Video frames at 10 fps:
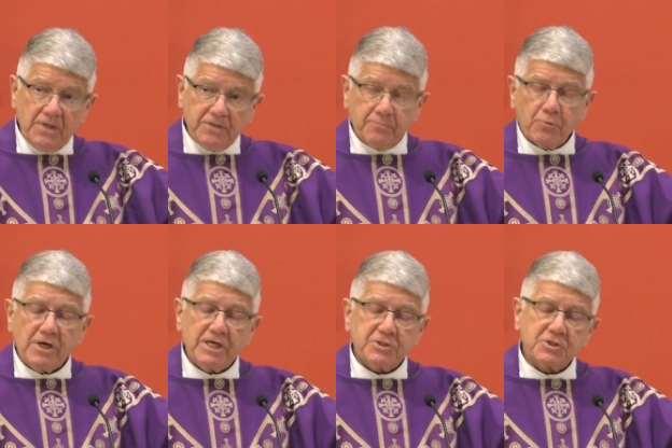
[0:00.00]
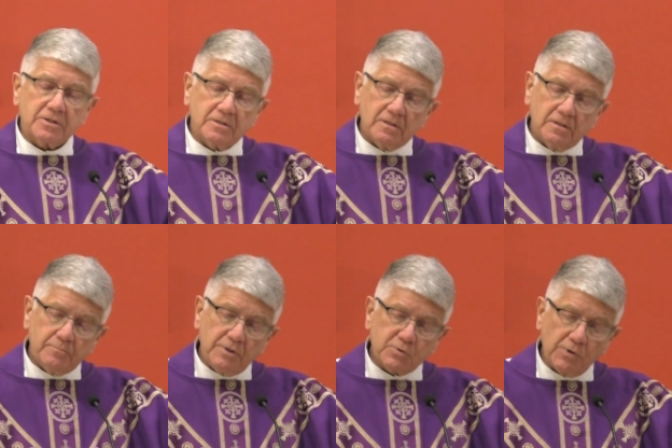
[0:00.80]
the bridge
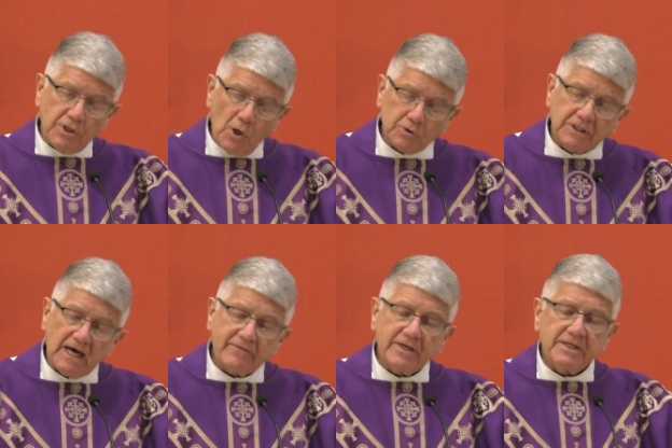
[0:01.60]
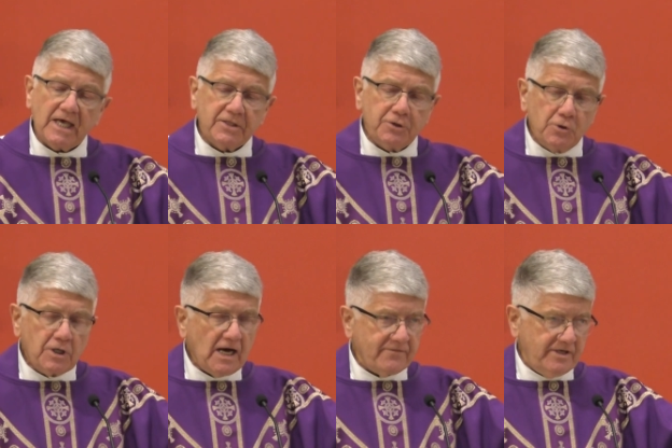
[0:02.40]
between the Old Covenant and the New
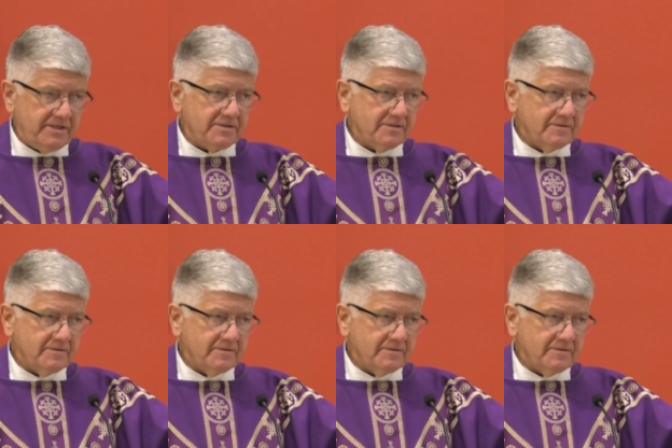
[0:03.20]
Covenant.